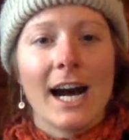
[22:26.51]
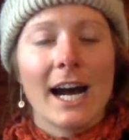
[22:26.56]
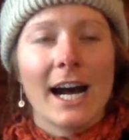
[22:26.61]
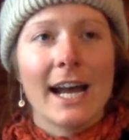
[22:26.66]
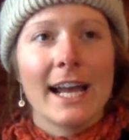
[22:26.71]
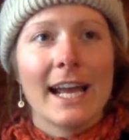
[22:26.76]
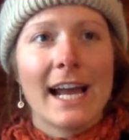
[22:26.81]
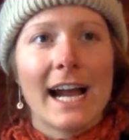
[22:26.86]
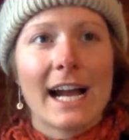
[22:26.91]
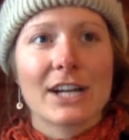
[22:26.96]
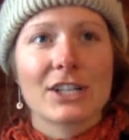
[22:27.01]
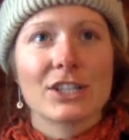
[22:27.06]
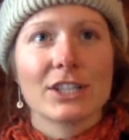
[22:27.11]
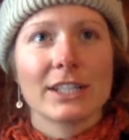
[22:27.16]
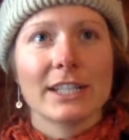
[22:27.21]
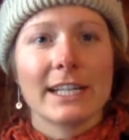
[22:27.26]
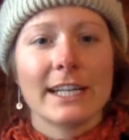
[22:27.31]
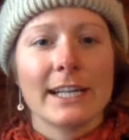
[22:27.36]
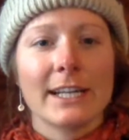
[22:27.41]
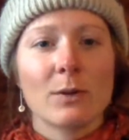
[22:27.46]
I
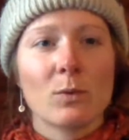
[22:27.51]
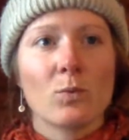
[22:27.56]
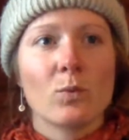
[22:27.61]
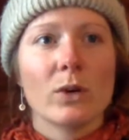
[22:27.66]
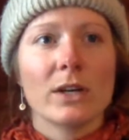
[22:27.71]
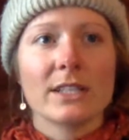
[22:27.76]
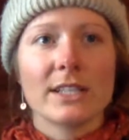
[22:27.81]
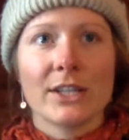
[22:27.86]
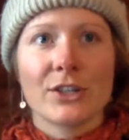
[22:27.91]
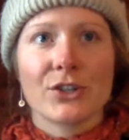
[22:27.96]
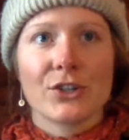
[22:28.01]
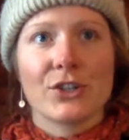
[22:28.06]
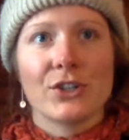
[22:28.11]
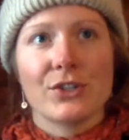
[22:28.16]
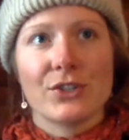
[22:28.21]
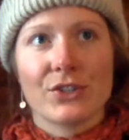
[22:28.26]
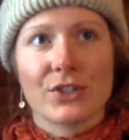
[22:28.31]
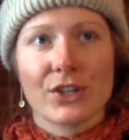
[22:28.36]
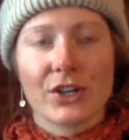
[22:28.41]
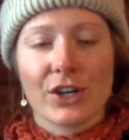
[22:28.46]
actually was
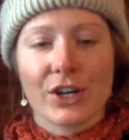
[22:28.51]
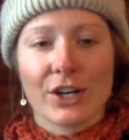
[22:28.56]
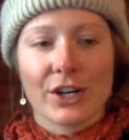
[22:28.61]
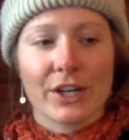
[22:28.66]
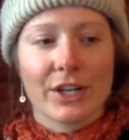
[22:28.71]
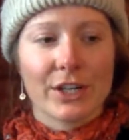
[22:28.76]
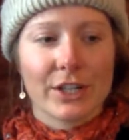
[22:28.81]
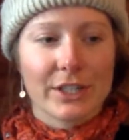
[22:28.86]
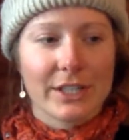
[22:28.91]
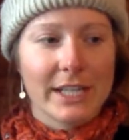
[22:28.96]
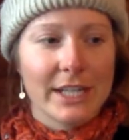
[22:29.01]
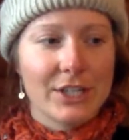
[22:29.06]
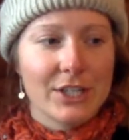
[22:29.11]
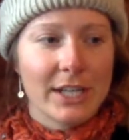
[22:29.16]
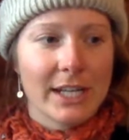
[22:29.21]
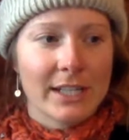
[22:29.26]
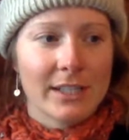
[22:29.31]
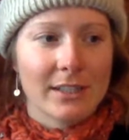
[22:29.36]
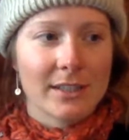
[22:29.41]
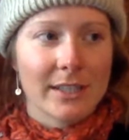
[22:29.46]
introduced to her and her
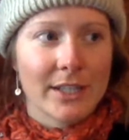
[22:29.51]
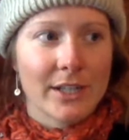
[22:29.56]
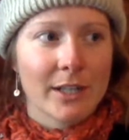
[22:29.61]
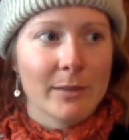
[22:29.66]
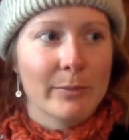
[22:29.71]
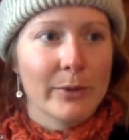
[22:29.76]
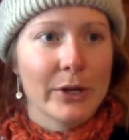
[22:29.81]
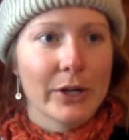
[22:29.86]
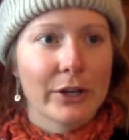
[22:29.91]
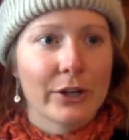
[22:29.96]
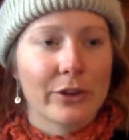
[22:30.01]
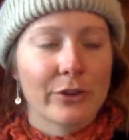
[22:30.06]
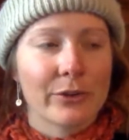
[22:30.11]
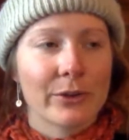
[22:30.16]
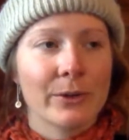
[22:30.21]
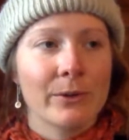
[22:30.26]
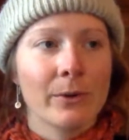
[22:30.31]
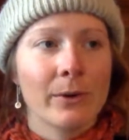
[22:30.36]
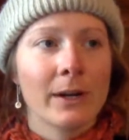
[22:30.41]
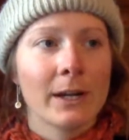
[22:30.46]
teachings and her book
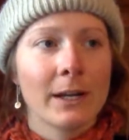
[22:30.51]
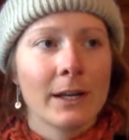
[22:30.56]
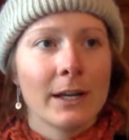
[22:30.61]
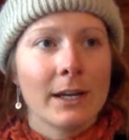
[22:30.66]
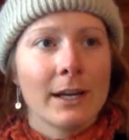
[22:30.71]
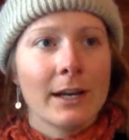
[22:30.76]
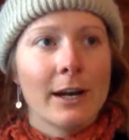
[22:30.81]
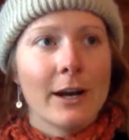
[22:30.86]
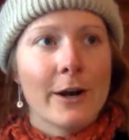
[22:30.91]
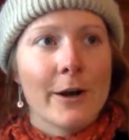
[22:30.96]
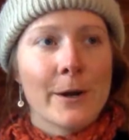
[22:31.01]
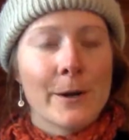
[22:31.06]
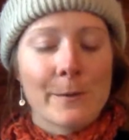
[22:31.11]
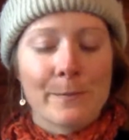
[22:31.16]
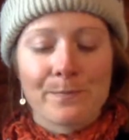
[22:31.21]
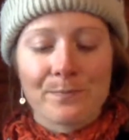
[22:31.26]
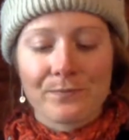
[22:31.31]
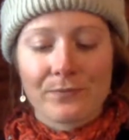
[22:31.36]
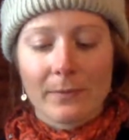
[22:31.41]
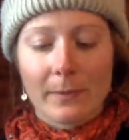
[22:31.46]
through
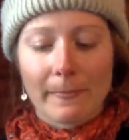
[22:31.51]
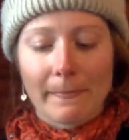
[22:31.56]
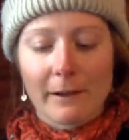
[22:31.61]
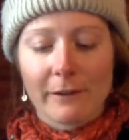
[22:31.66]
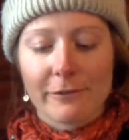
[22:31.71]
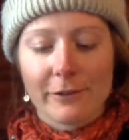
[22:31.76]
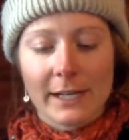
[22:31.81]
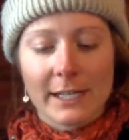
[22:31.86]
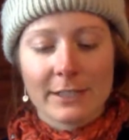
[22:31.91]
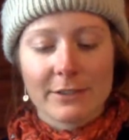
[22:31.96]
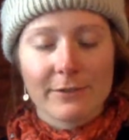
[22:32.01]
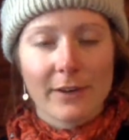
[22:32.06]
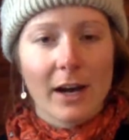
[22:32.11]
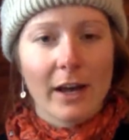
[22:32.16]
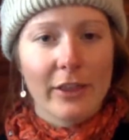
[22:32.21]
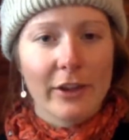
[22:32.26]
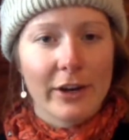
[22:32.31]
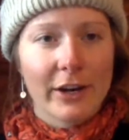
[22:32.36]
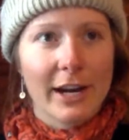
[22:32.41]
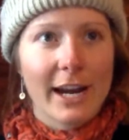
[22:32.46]
um, a friend's
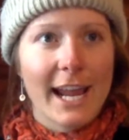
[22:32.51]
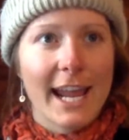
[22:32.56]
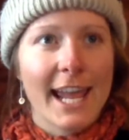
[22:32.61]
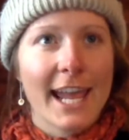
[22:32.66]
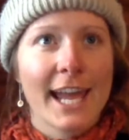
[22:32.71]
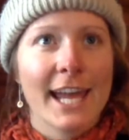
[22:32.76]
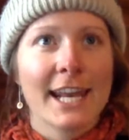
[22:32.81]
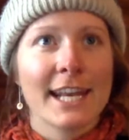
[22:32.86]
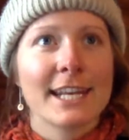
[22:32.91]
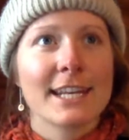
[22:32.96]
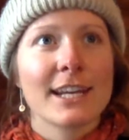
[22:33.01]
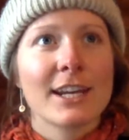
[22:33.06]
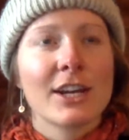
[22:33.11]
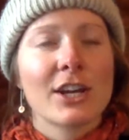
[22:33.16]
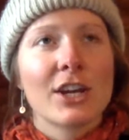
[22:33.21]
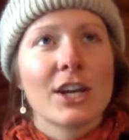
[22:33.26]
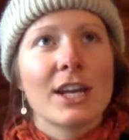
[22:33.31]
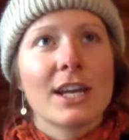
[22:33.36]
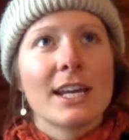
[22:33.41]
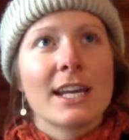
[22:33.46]
father, and
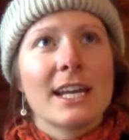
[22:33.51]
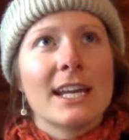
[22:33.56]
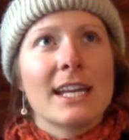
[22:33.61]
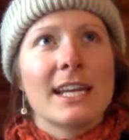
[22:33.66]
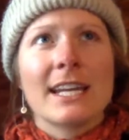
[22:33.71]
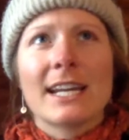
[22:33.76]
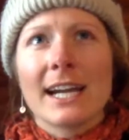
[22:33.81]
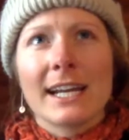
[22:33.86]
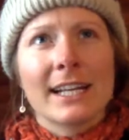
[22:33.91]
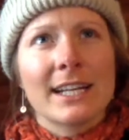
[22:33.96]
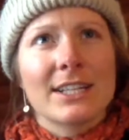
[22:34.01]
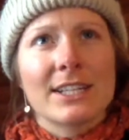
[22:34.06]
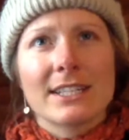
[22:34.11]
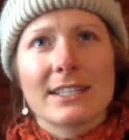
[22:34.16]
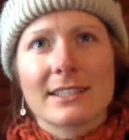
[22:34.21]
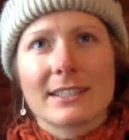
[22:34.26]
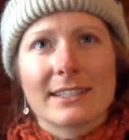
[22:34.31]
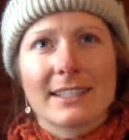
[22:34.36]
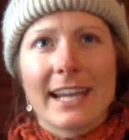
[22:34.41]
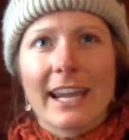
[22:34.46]
he kind of
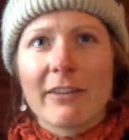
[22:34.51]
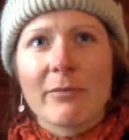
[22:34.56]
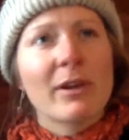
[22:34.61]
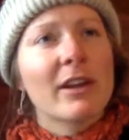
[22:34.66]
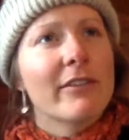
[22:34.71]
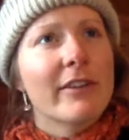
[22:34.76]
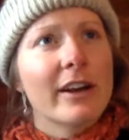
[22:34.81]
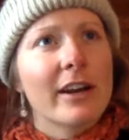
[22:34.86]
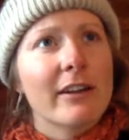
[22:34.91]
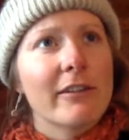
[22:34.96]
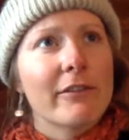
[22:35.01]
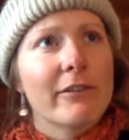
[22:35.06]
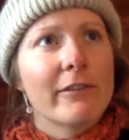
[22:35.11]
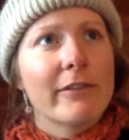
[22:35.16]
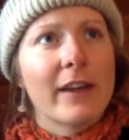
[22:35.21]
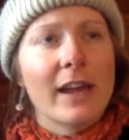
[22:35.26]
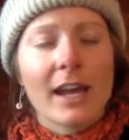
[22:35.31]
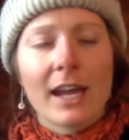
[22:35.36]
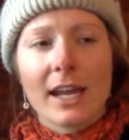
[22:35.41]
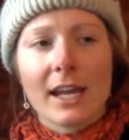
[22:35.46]
just gave me a very
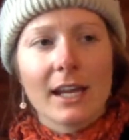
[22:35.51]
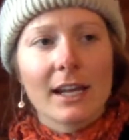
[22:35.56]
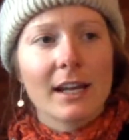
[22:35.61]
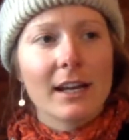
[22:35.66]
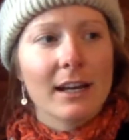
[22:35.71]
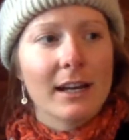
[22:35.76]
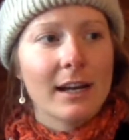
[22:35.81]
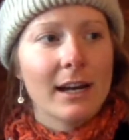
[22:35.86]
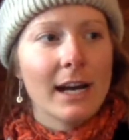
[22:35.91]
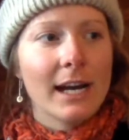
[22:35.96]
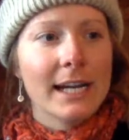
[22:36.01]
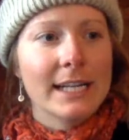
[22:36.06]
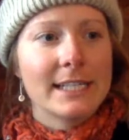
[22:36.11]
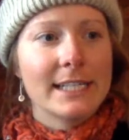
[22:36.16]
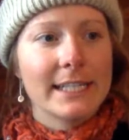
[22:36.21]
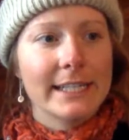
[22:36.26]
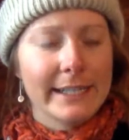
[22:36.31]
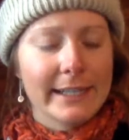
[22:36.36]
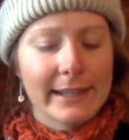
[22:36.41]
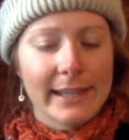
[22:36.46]
vague
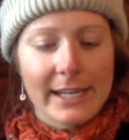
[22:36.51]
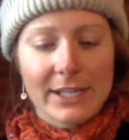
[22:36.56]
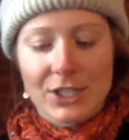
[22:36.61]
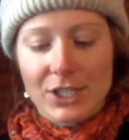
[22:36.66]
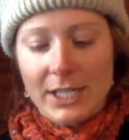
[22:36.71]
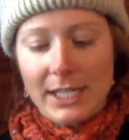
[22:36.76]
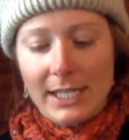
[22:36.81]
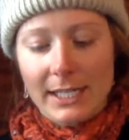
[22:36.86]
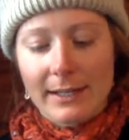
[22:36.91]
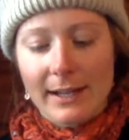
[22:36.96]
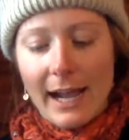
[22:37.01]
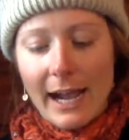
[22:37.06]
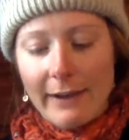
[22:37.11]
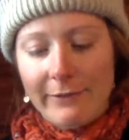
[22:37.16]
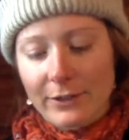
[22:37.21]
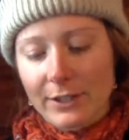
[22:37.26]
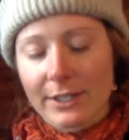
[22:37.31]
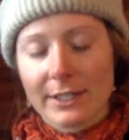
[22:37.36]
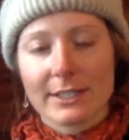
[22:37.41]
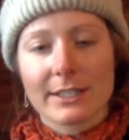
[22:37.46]
idea that she had,
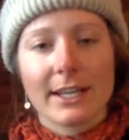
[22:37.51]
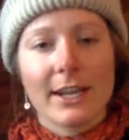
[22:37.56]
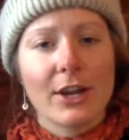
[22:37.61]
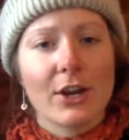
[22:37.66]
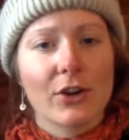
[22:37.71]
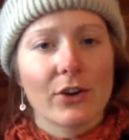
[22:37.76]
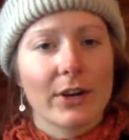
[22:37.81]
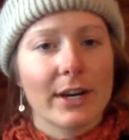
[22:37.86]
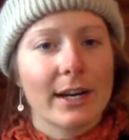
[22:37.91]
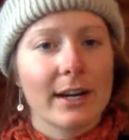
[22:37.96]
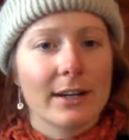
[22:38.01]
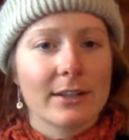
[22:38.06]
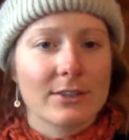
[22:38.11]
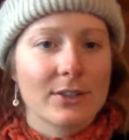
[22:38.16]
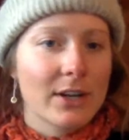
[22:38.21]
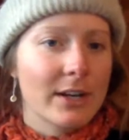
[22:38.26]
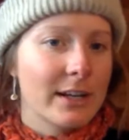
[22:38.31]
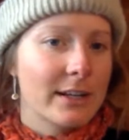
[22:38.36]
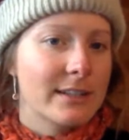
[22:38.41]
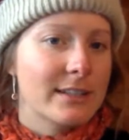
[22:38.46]
after her ski career,
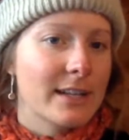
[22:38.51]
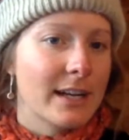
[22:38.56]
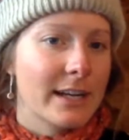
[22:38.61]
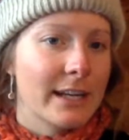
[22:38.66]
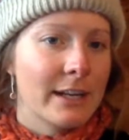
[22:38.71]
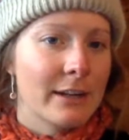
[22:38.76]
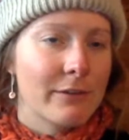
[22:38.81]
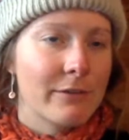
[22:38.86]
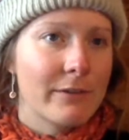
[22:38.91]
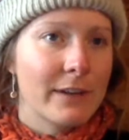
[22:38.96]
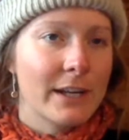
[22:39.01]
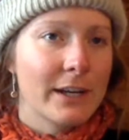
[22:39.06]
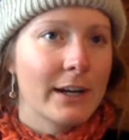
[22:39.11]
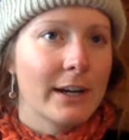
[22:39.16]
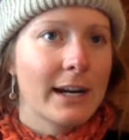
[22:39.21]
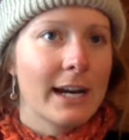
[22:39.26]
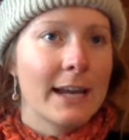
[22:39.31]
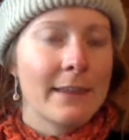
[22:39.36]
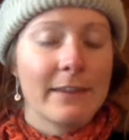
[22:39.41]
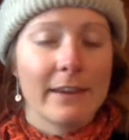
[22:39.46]
started studying
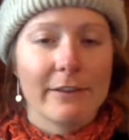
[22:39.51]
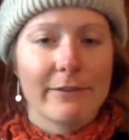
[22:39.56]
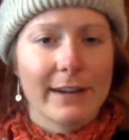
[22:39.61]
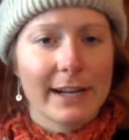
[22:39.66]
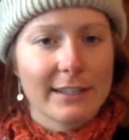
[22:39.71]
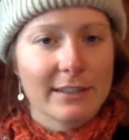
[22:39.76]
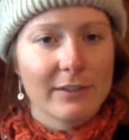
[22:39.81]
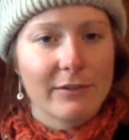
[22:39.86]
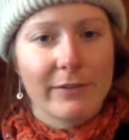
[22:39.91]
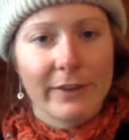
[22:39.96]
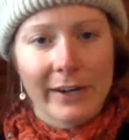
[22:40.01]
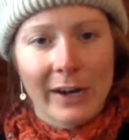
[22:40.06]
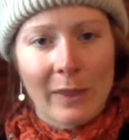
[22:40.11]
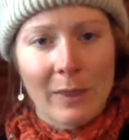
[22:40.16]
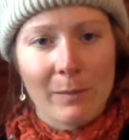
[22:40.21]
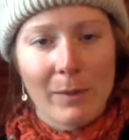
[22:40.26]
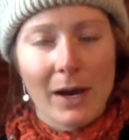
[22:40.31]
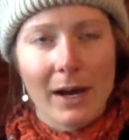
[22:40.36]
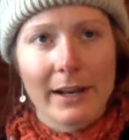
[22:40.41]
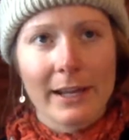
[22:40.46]
fear and the effects of fear
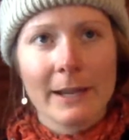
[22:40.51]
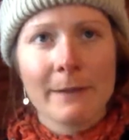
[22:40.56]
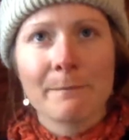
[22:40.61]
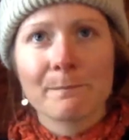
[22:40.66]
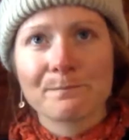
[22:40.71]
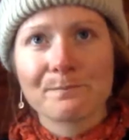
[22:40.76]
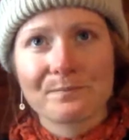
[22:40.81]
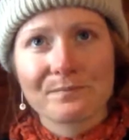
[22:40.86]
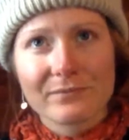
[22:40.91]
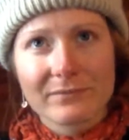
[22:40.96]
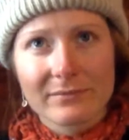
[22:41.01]
on the body,